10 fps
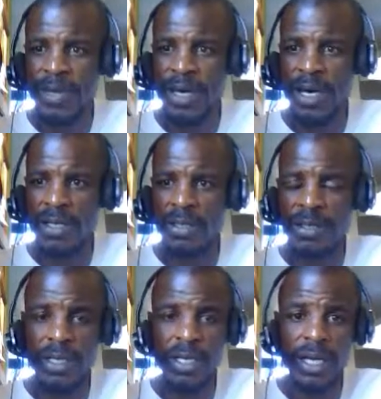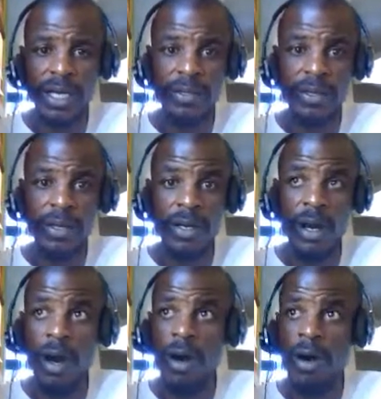kind of neglect
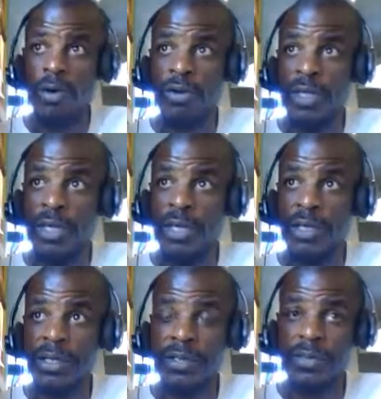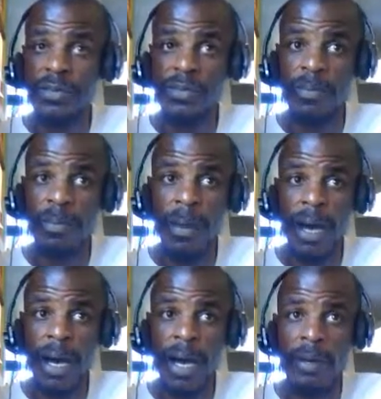our own needs
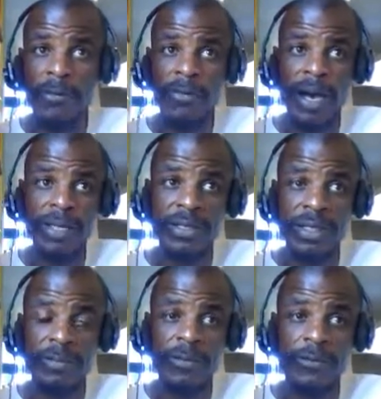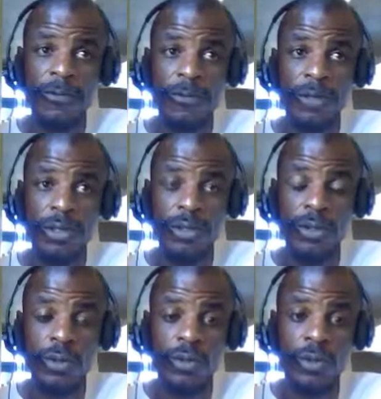by providing something for
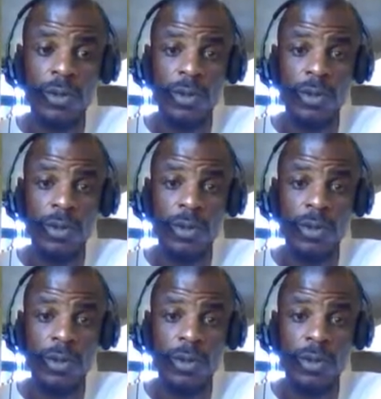you.